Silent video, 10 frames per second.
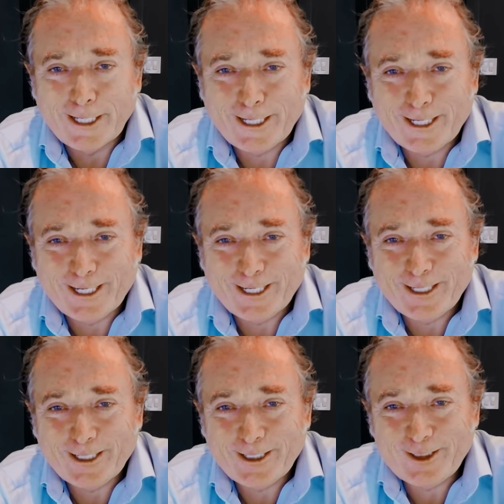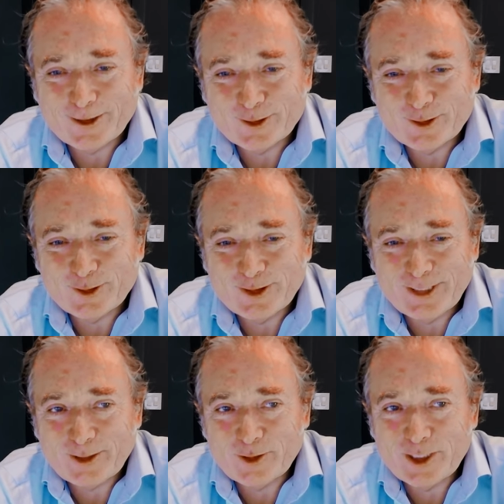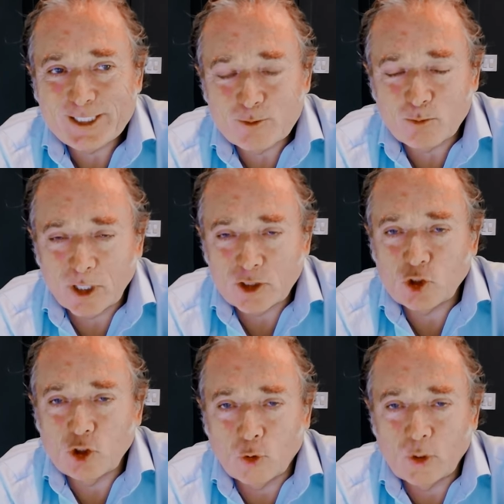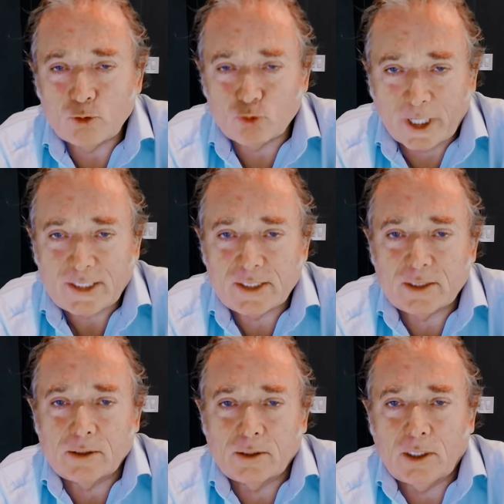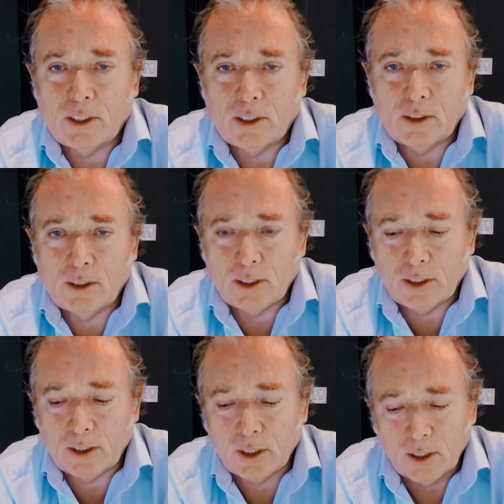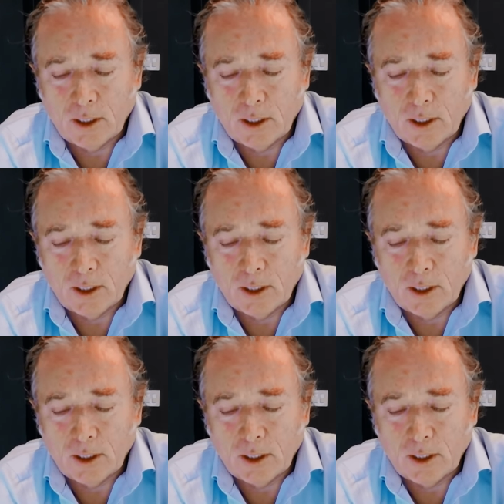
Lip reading: there isn't much going right in the